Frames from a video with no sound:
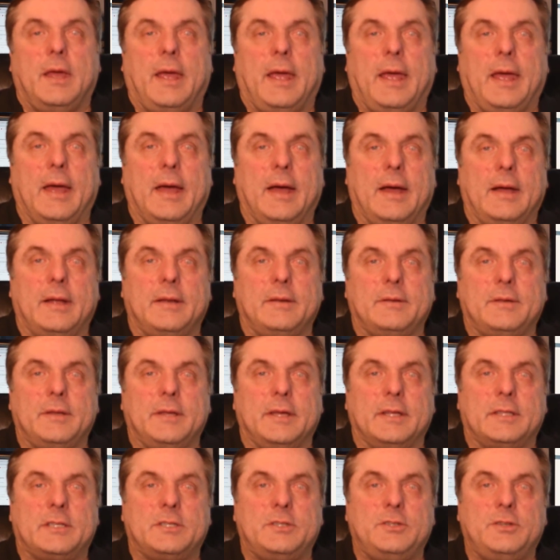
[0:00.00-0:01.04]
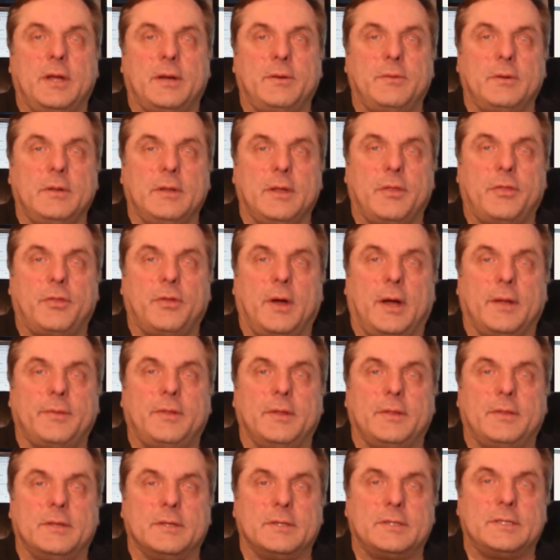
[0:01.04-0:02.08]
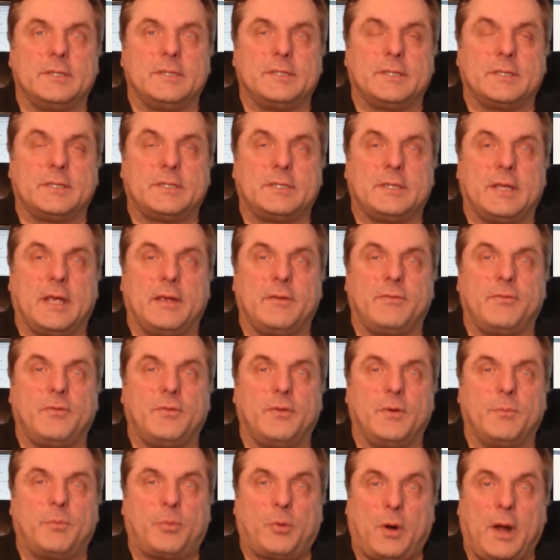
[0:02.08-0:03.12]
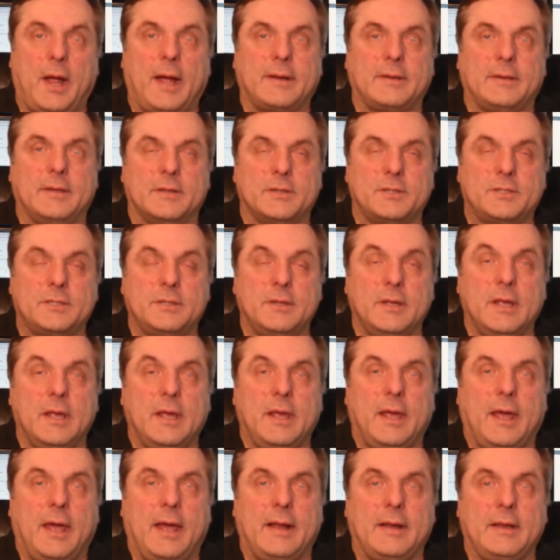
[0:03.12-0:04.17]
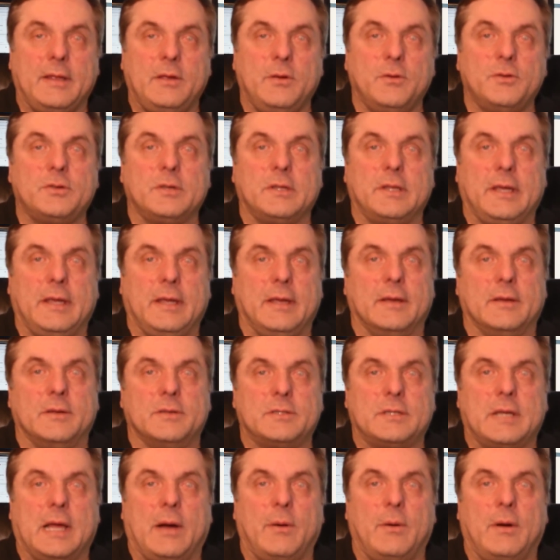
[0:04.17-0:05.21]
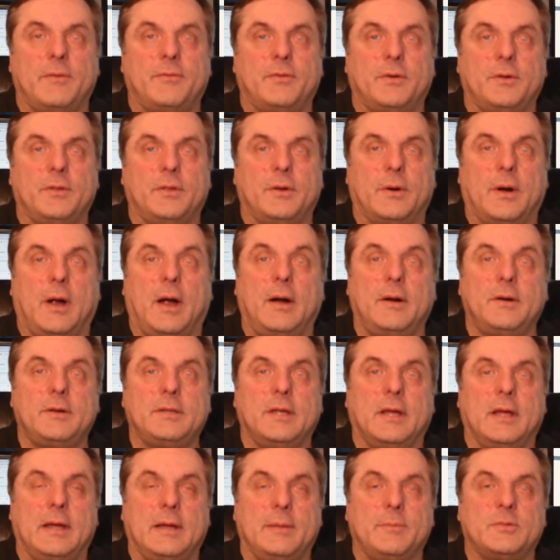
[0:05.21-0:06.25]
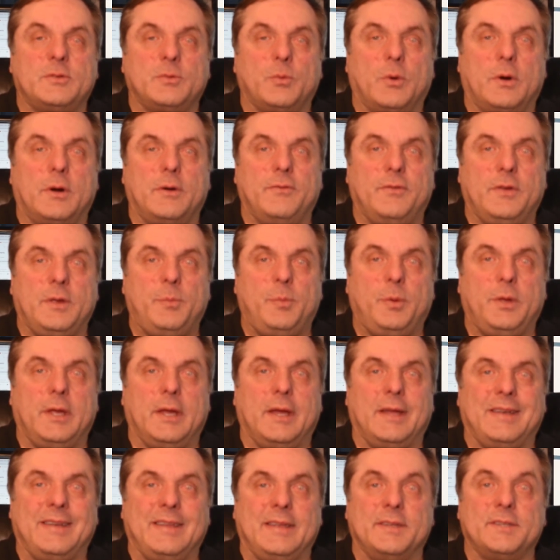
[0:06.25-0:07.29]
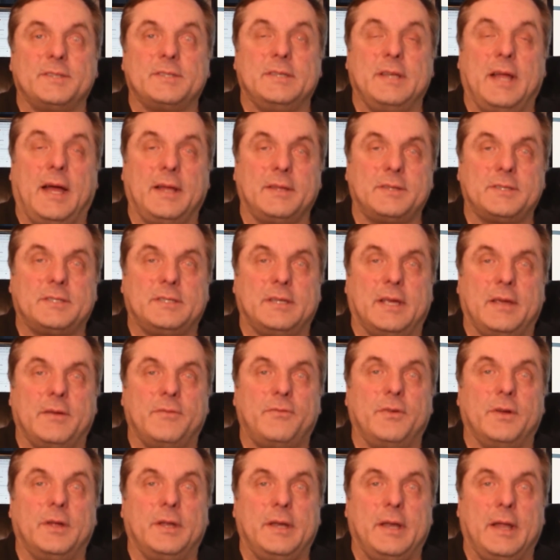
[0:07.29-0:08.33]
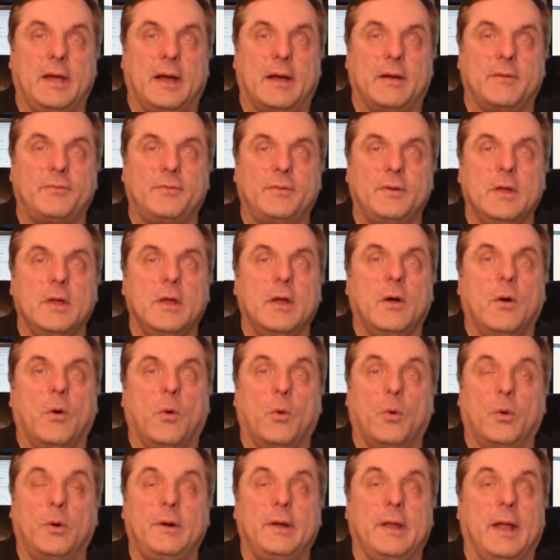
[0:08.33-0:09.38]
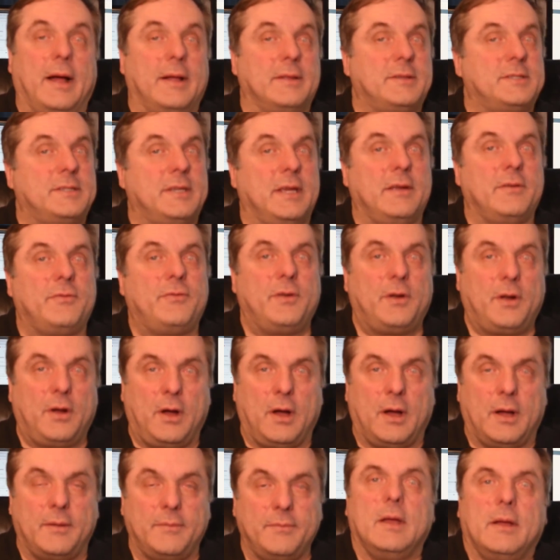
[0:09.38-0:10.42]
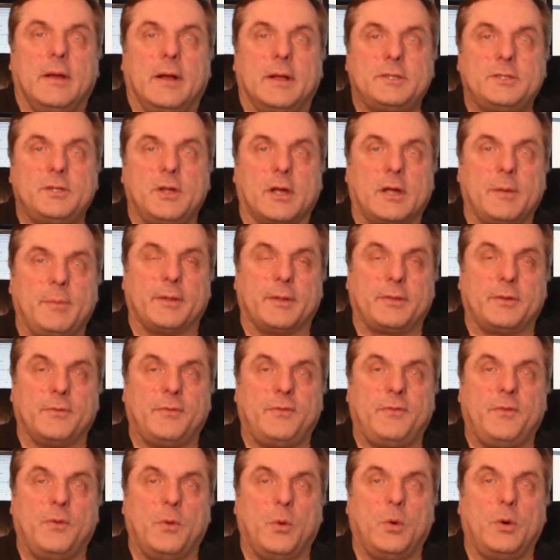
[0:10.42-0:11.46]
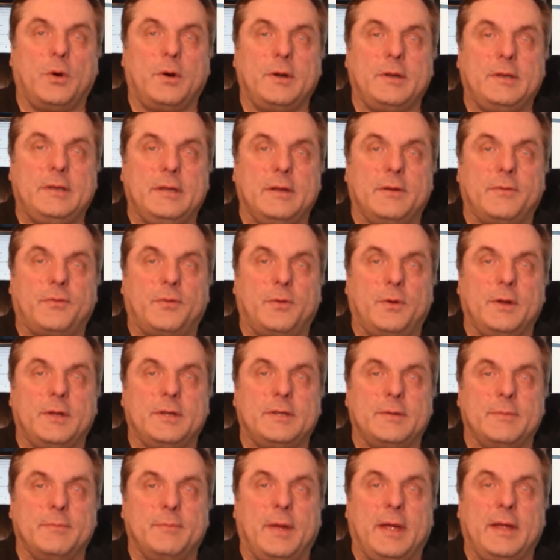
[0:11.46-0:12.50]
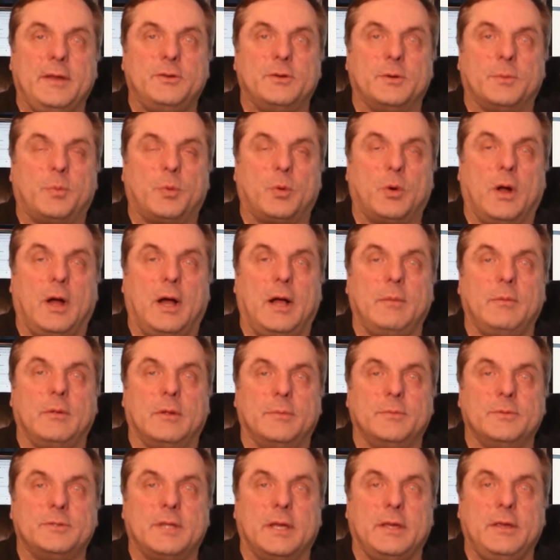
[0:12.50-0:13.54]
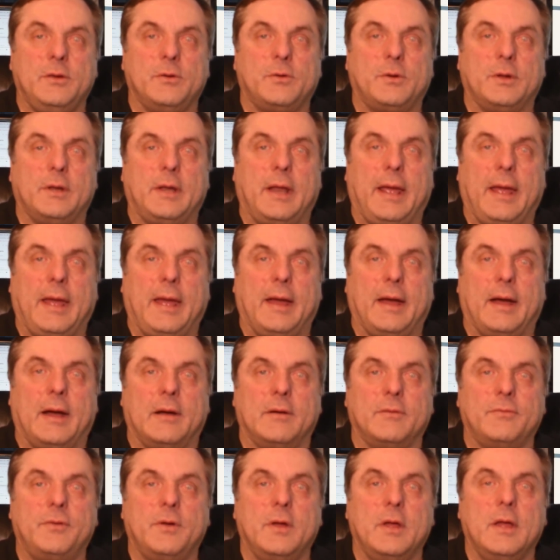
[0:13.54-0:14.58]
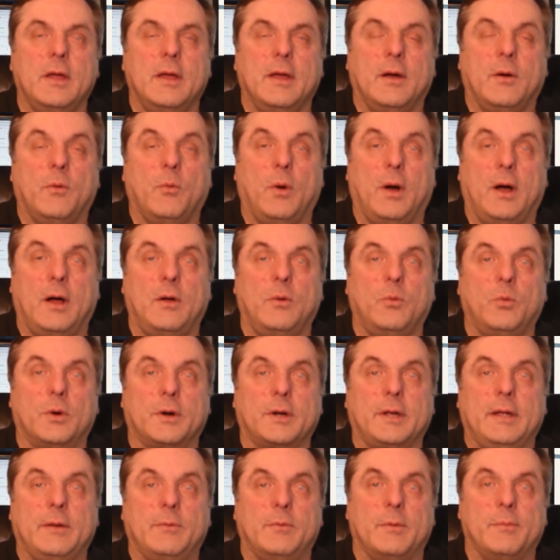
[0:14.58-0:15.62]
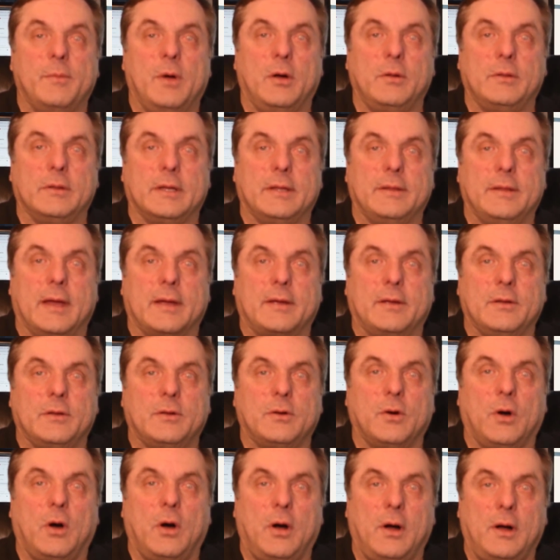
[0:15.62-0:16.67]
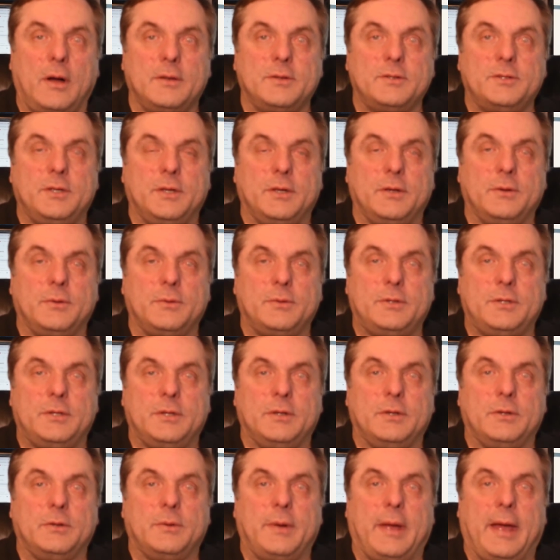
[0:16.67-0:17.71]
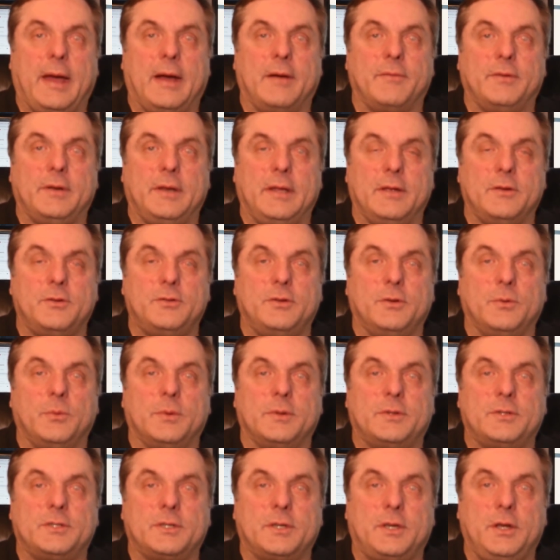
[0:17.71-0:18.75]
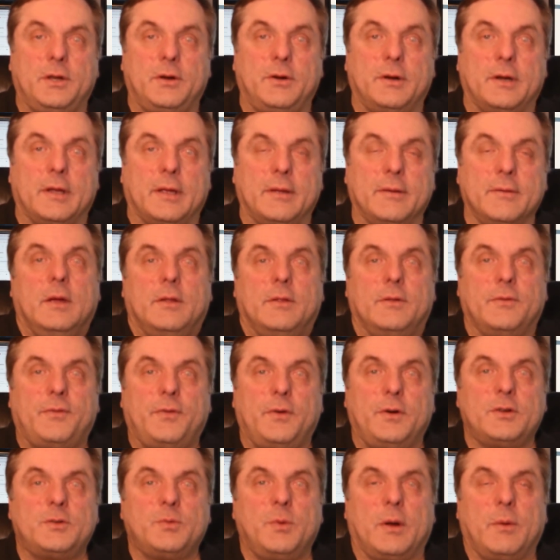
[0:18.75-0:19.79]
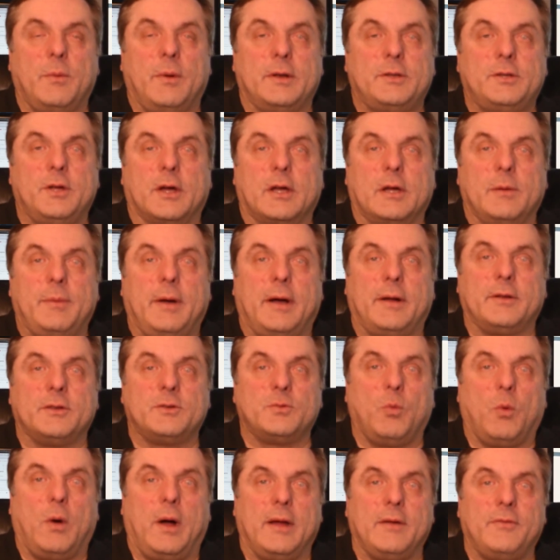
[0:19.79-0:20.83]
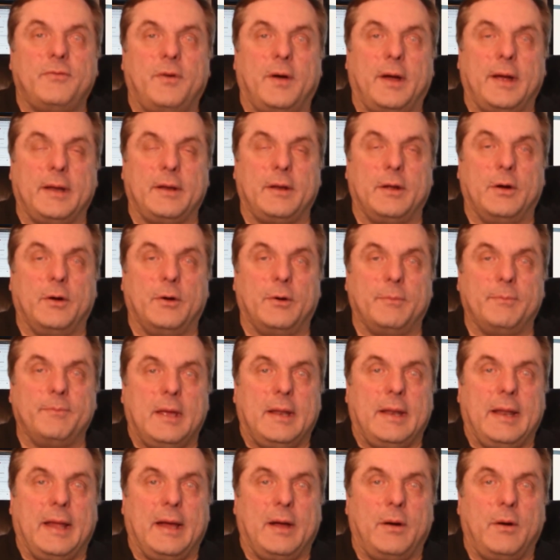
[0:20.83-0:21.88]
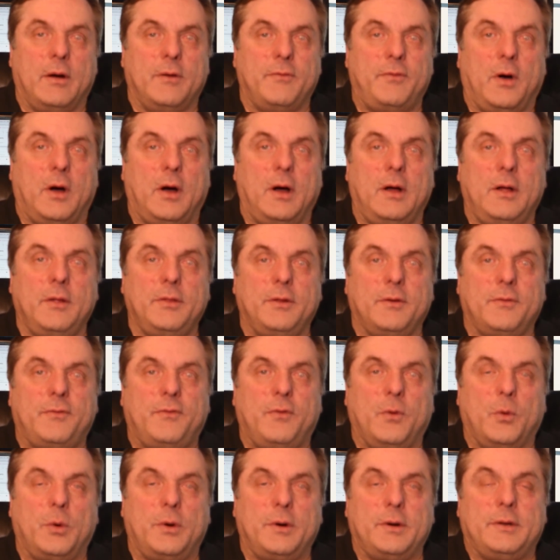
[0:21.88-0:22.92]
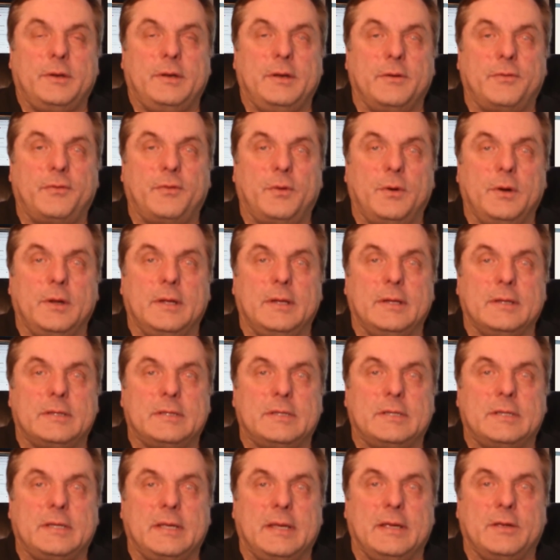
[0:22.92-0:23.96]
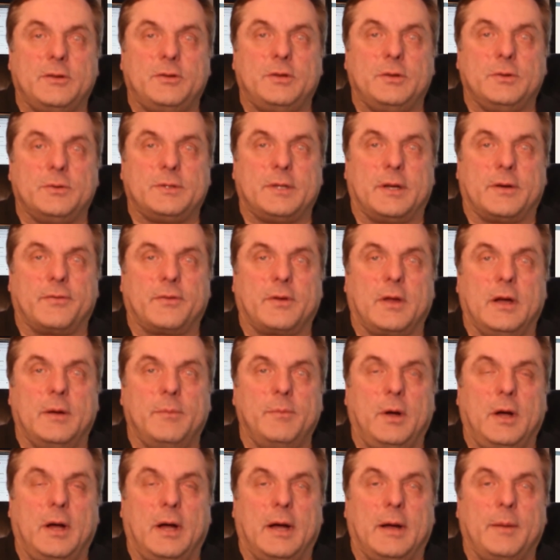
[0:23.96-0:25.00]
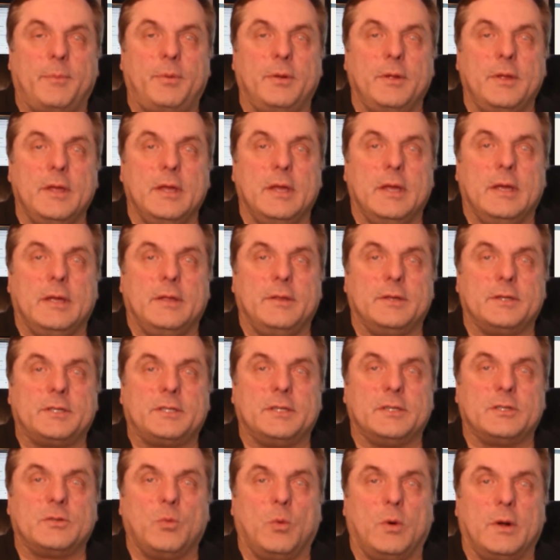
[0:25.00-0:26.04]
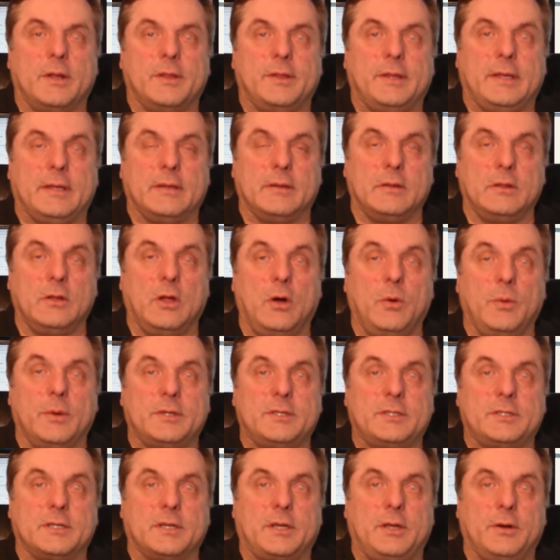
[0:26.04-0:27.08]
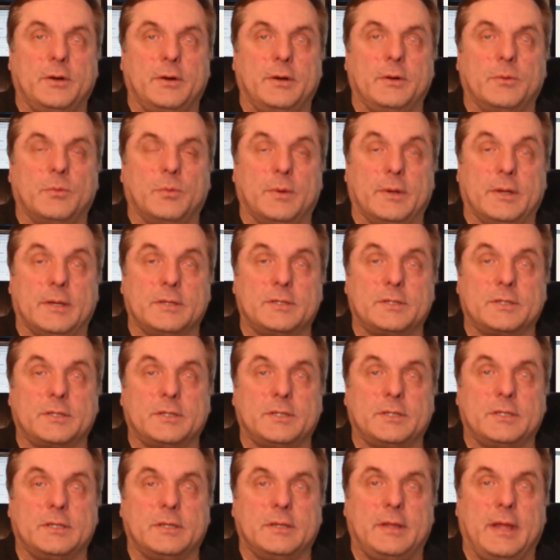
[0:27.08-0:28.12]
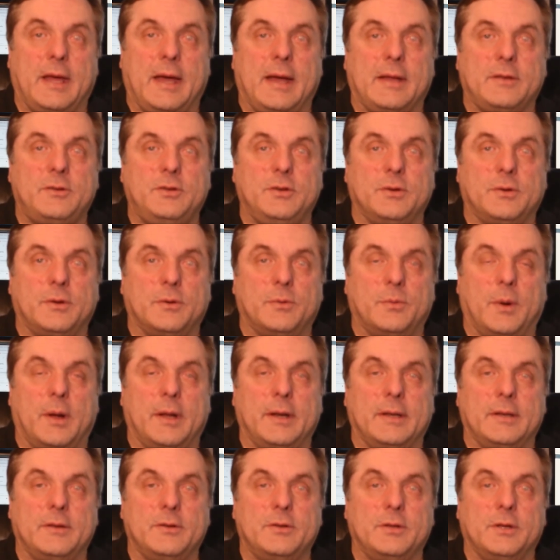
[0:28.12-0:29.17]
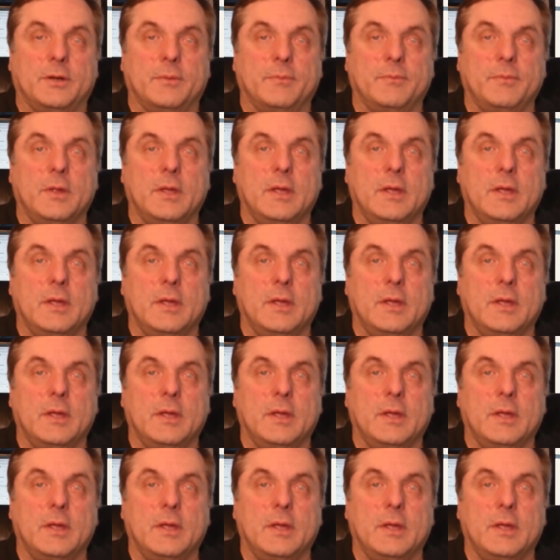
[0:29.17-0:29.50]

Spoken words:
And it's generally thought that this is a safe practice, and it usually is. However, there are times where VPN is not safe enough or not safe at all. Let's talk the 4 different major problems that you could have while working remotely that could cause you to have an issue with security. The first one I want to talk about is Wi-Fi at home. Now, of all the 4 different issues that have come up, this is one of the lowest security risks that you could run into.